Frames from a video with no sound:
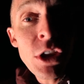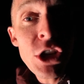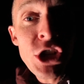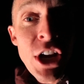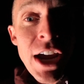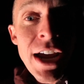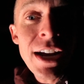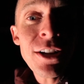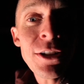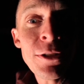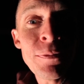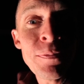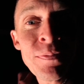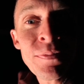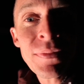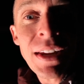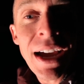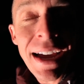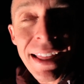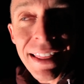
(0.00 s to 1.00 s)
the channel,
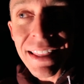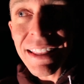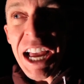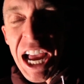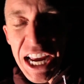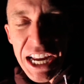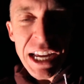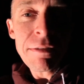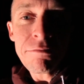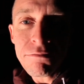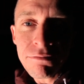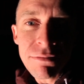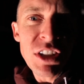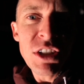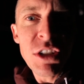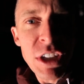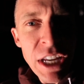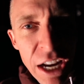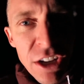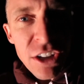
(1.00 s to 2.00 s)
I
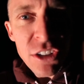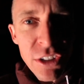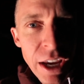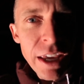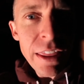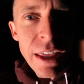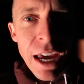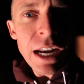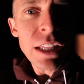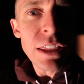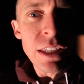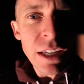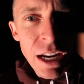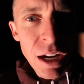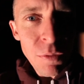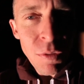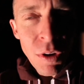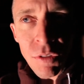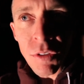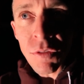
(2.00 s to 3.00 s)
tend to say that at the
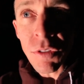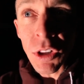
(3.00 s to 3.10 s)
end of every